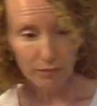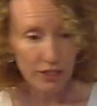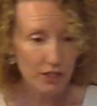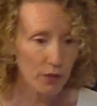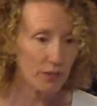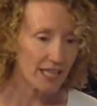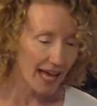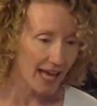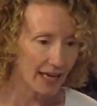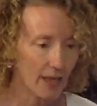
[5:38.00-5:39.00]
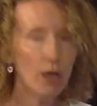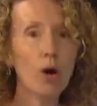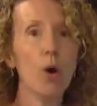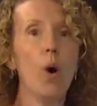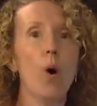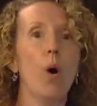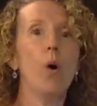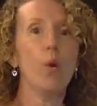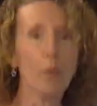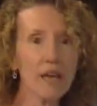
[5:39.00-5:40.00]
So today,
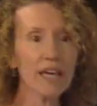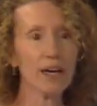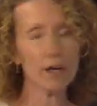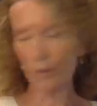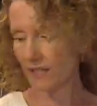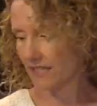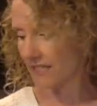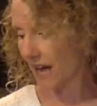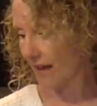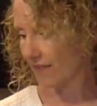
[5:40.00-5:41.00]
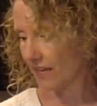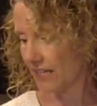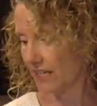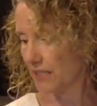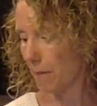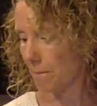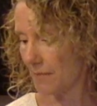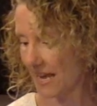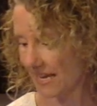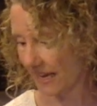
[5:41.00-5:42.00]
we are going to dive into
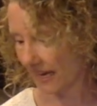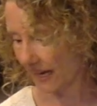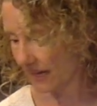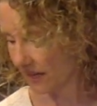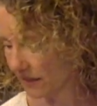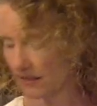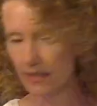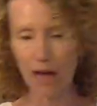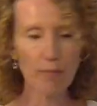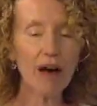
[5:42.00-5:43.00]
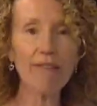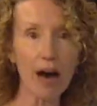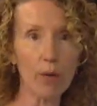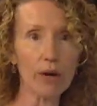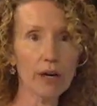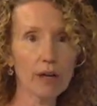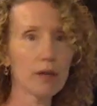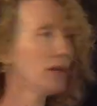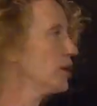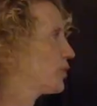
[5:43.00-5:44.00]
making some of our
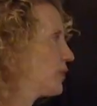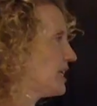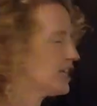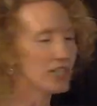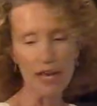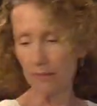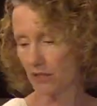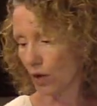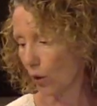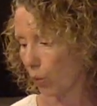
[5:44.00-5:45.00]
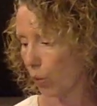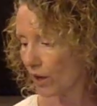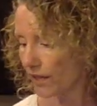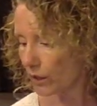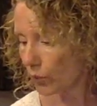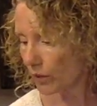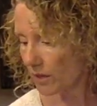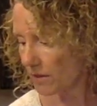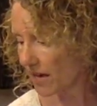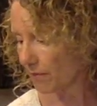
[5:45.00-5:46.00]
3D shapes. Will
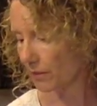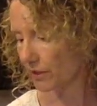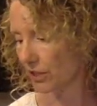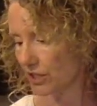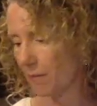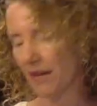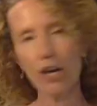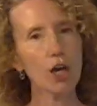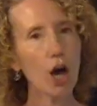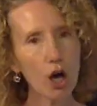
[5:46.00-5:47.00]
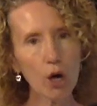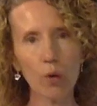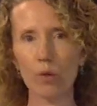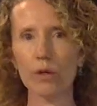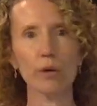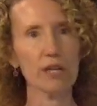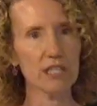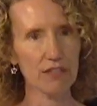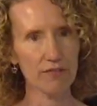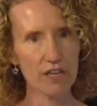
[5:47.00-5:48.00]
we be able to make a cone or a
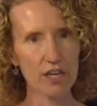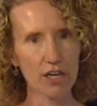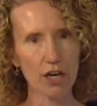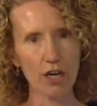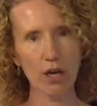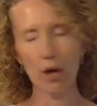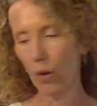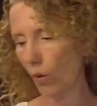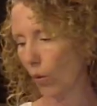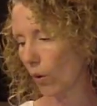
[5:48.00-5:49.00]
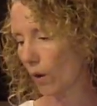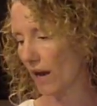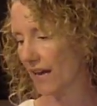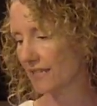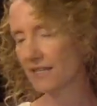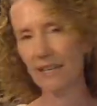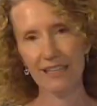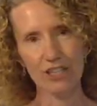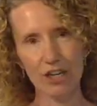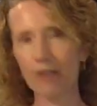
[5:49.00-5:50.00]
sphere or a
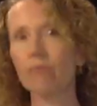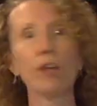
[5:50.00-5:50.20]
cylinder?